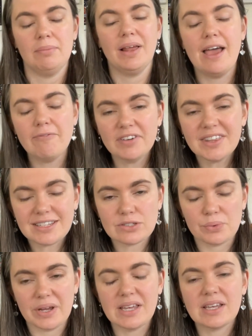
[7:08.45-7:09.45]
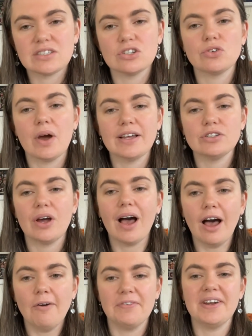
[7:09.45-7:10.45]
Plan for this week is to try and do
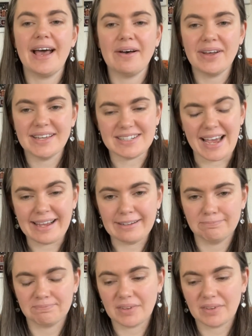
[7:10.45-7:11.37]
half an hour a day.